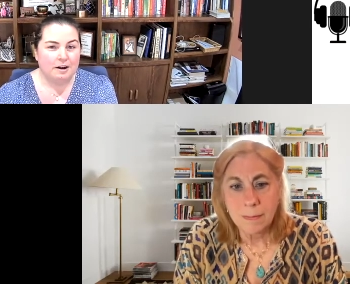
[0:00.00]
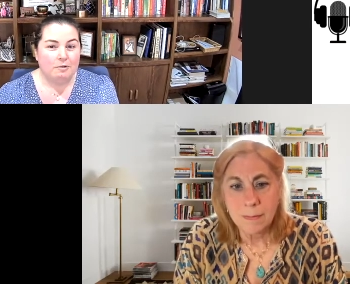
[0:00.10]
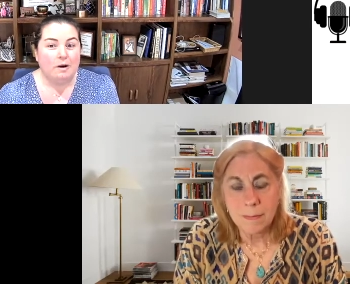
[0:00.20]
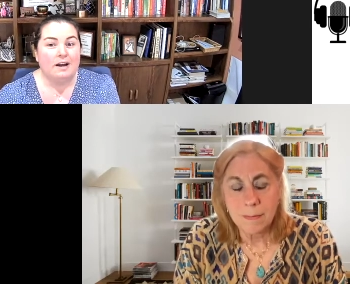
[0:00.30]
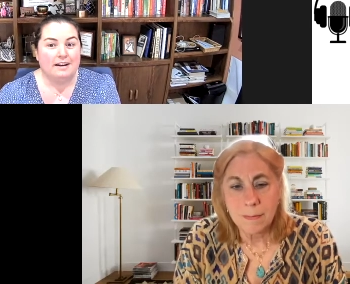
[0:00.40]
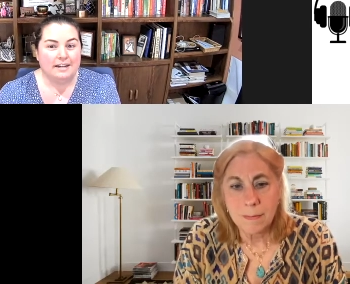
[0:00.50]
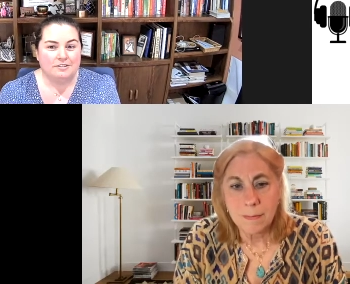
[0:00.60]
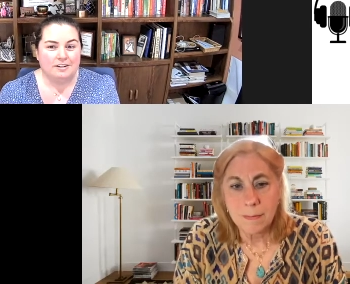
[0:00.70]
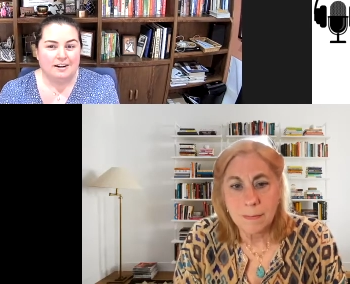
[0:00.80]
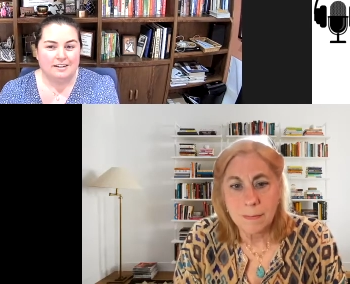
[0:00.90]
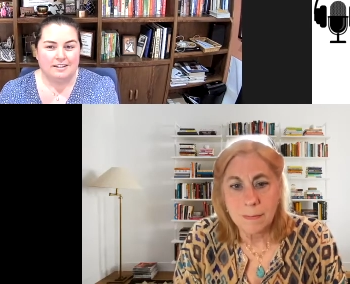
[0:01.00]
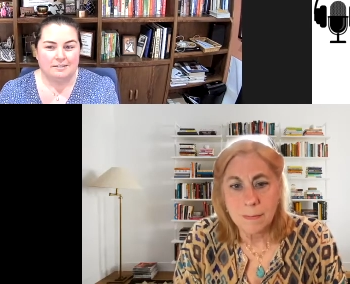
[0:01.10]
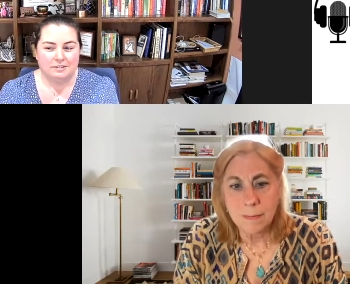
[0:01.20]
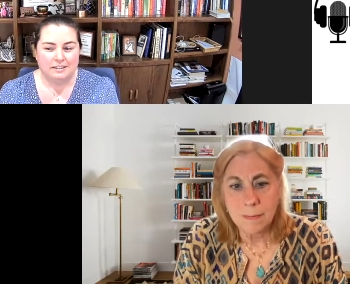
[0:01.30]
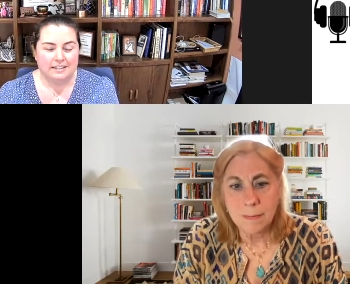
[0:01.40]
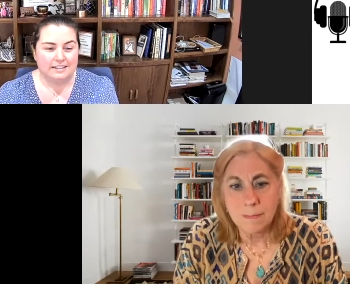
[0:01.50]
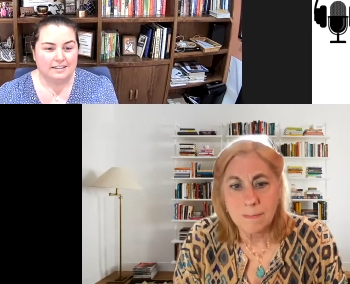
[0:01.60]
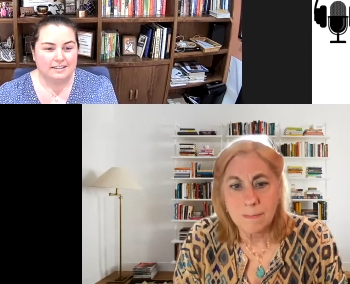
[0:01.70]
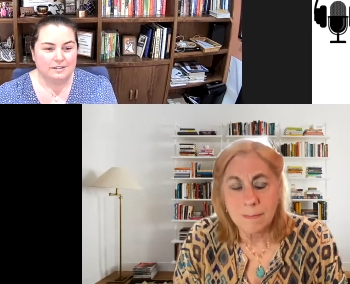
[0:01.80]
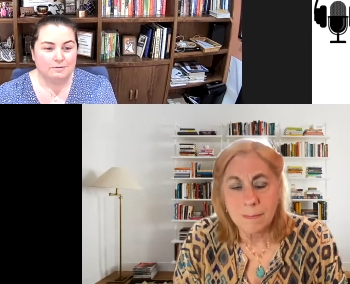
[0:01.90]
Speaker 1: what nitric oxide really
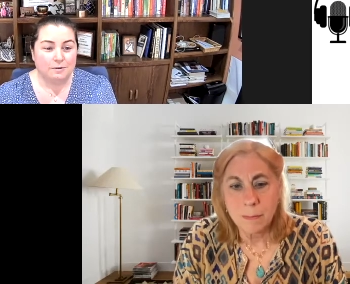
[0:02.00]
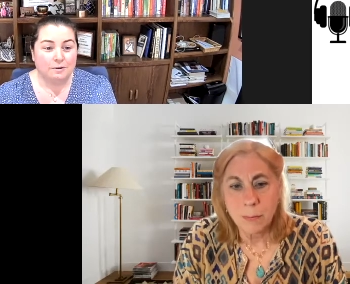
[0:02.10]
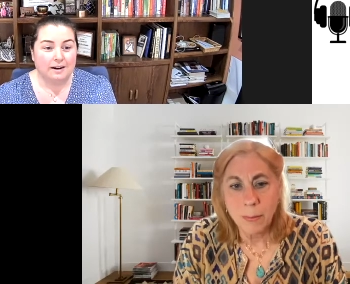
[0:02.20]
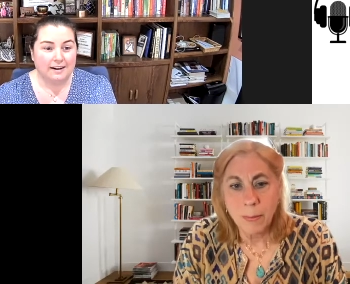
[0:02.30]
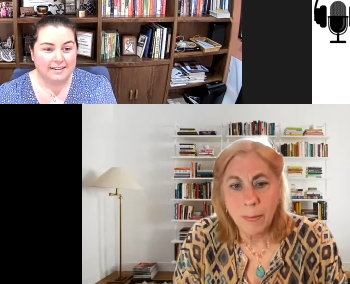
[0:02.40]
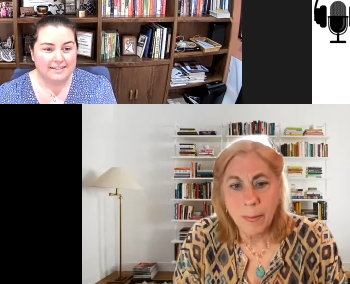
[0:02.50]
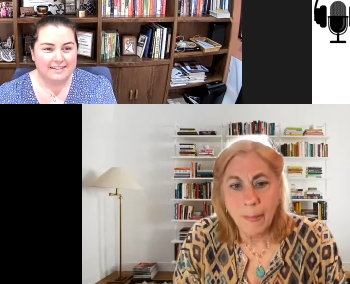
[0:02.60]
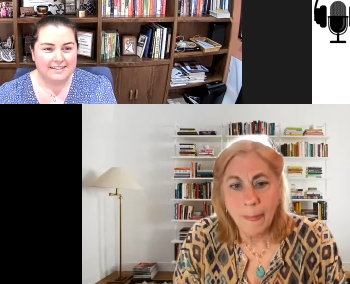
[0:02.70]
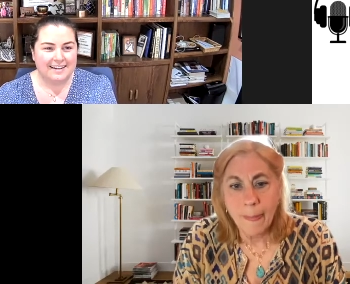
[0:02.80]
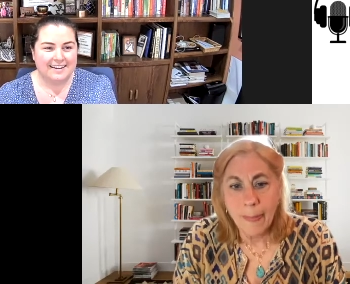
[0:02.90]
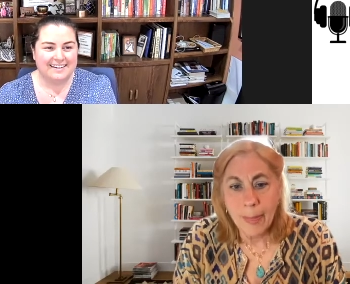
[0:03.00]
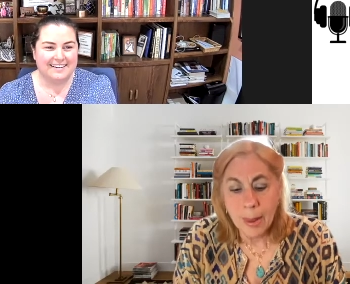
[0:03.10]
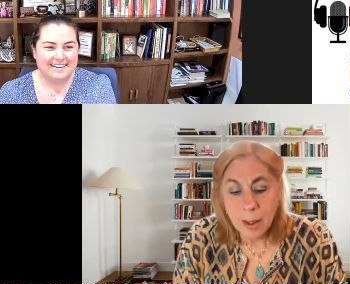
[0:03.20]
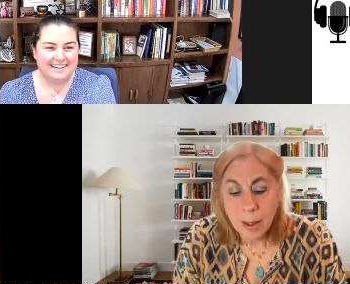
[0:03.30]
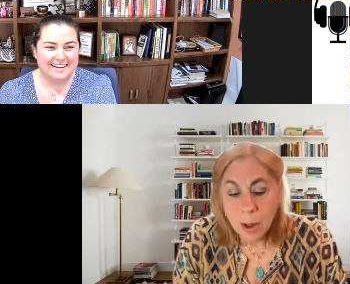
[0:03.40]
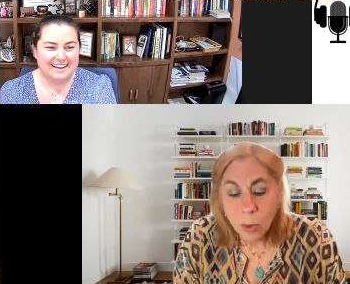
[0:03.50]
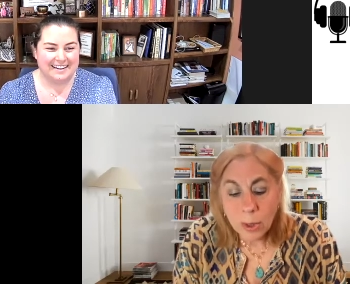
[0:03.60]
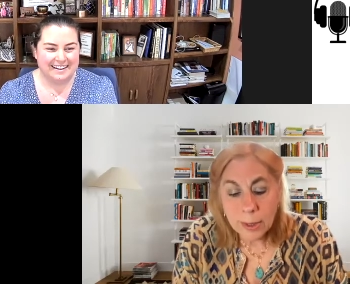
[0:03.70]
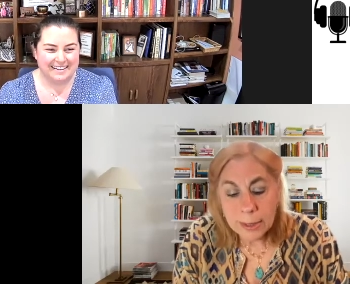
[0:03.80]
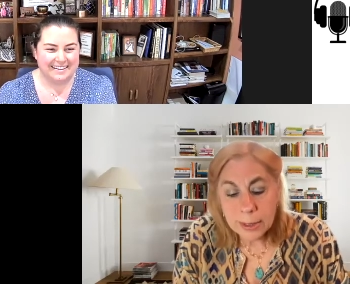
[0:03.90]
does for us.
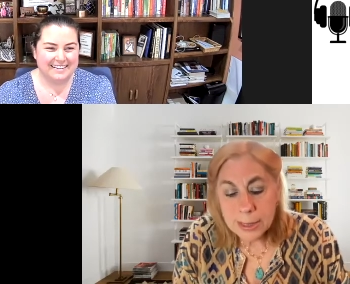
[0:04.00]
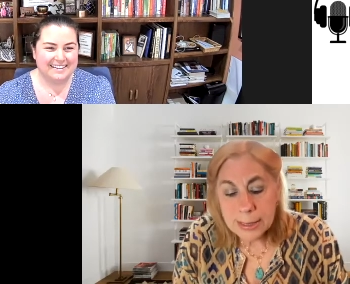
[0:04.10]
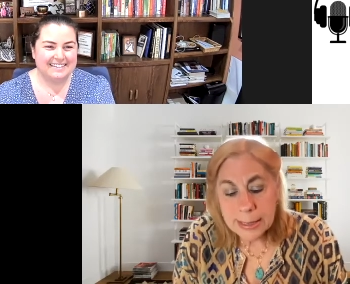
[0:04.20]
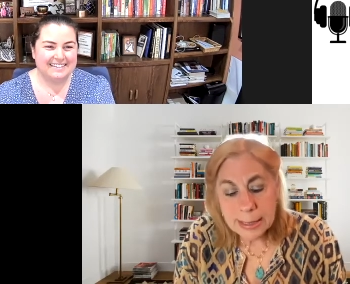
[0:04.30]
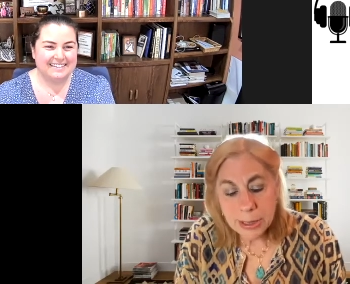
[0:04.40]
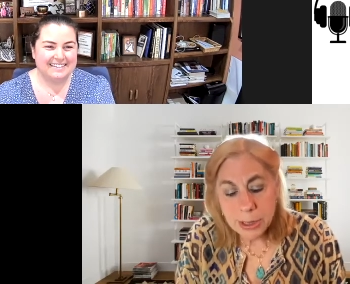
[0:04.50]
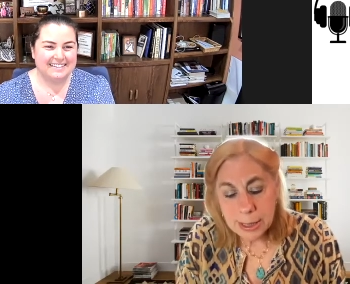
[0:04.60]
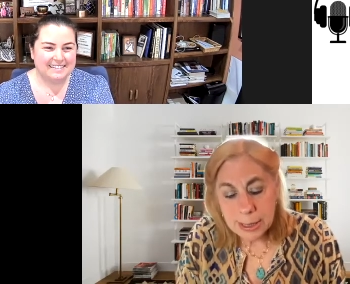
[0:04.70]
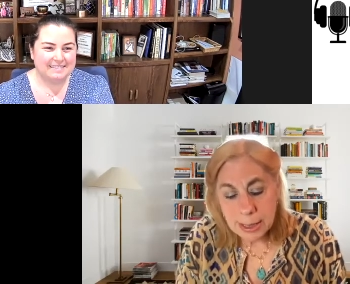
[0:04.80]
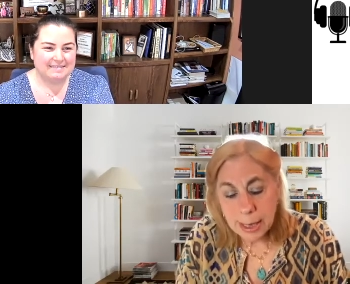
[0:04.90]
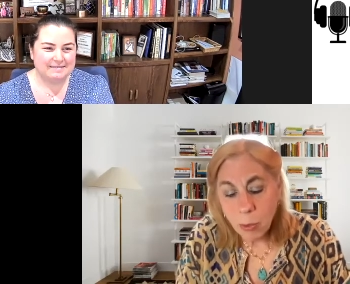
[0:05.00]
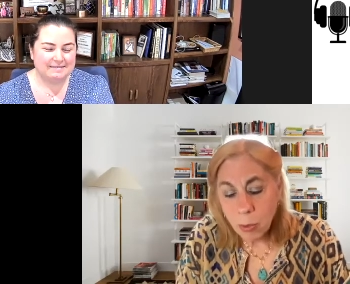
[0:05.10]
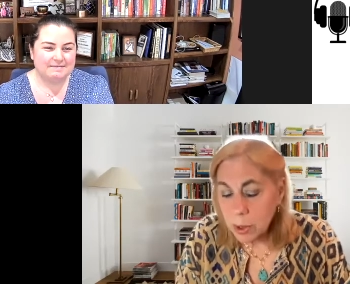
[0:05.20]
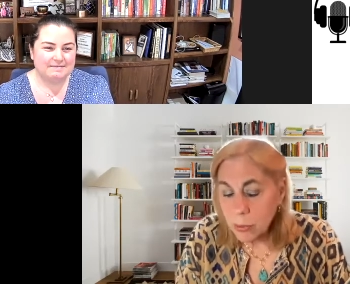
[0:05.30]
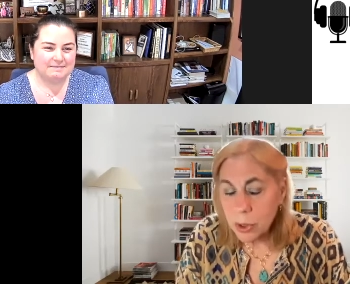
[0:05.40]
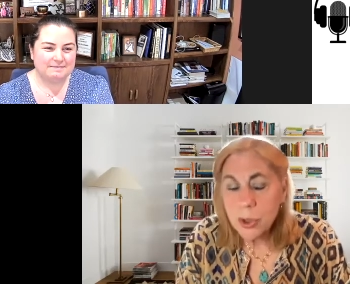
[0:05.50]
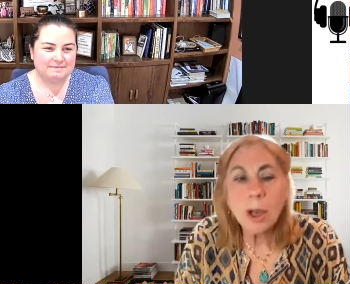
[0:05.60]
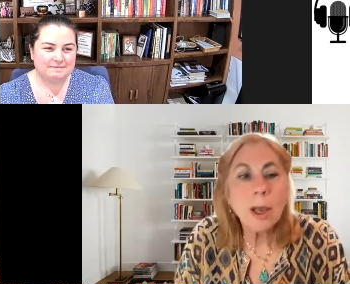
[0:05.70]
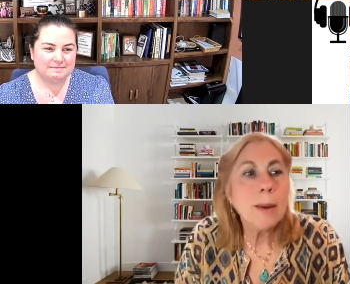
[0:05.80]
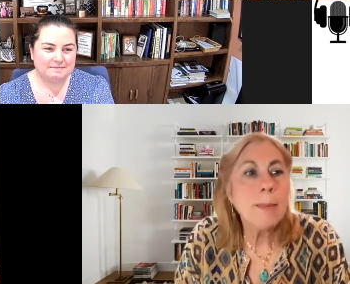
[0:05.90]
Speaker 2: Well, it just like when you were
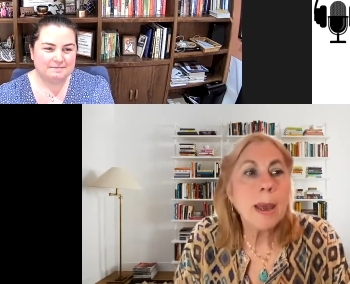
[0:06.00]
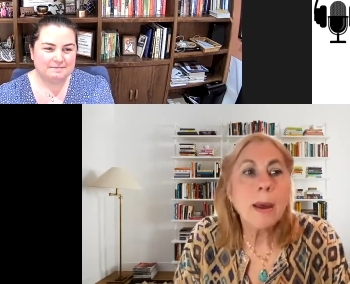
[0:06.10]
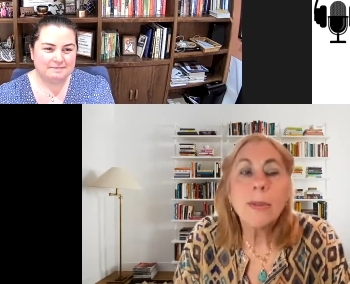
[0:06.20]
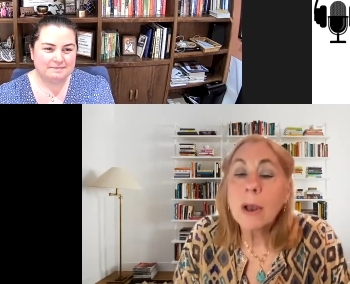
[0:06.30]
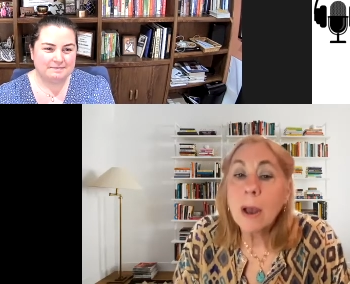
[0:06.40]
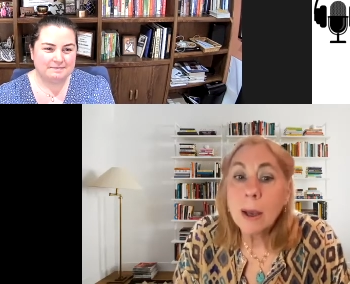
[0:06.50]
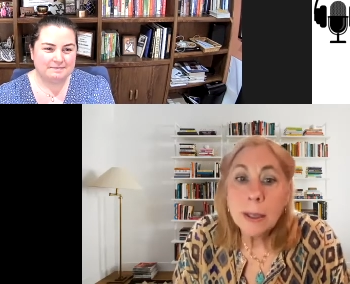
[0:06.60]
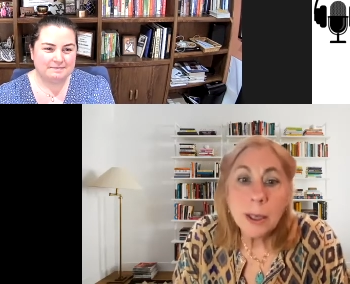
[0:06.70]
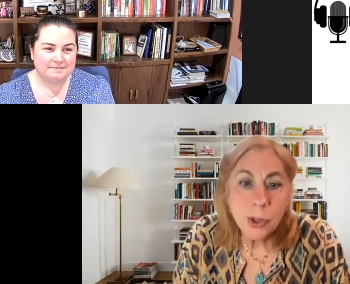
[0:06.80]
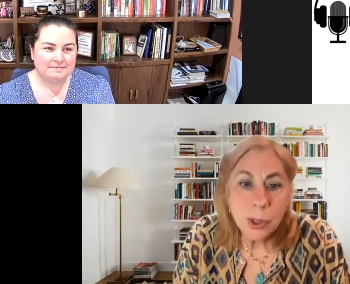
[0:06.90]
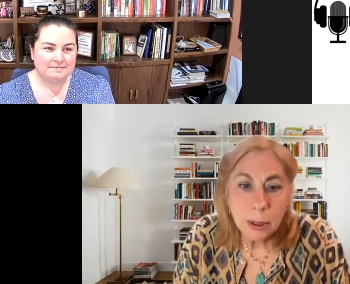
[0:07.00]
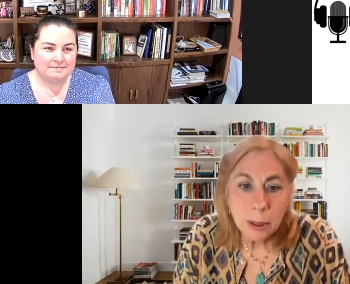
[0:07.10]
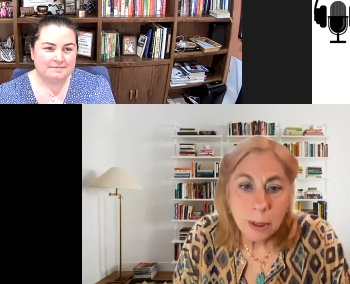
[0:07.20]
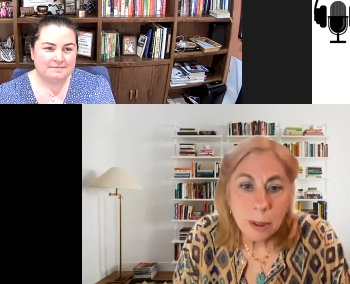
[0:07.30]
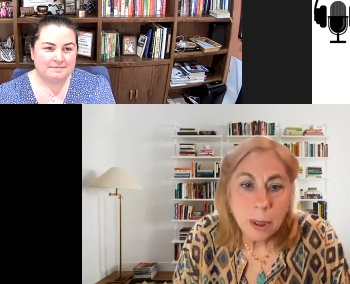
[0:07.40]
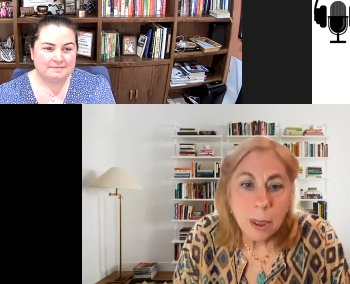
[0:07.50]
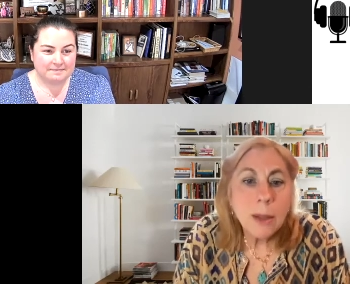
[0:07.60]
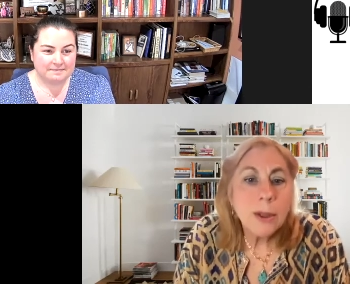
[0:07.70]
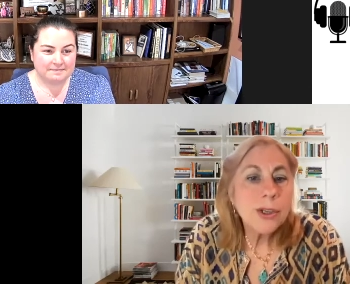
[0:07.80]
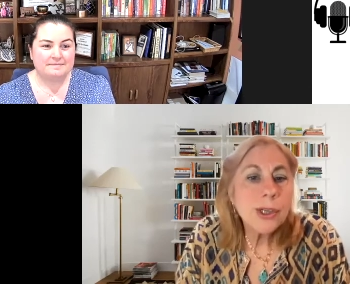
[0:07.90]
talking about the cognition,
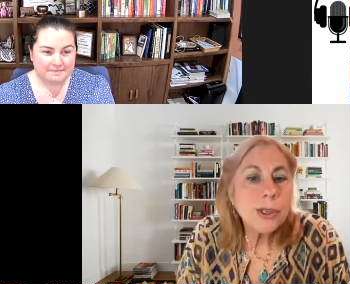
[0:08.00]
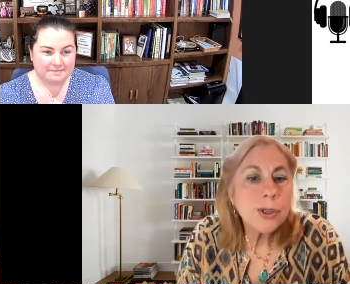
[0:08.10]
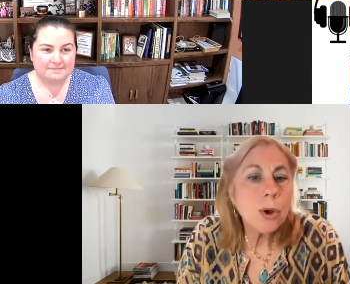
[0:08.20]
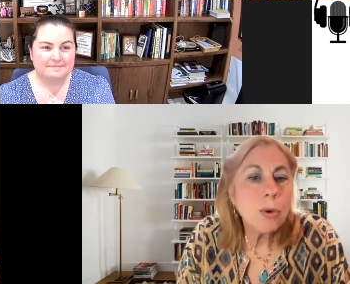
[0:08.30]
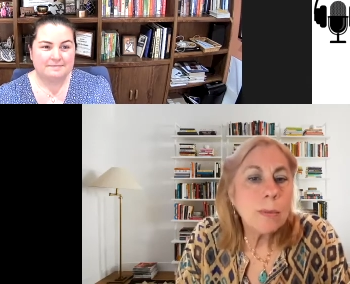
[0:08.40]
this is so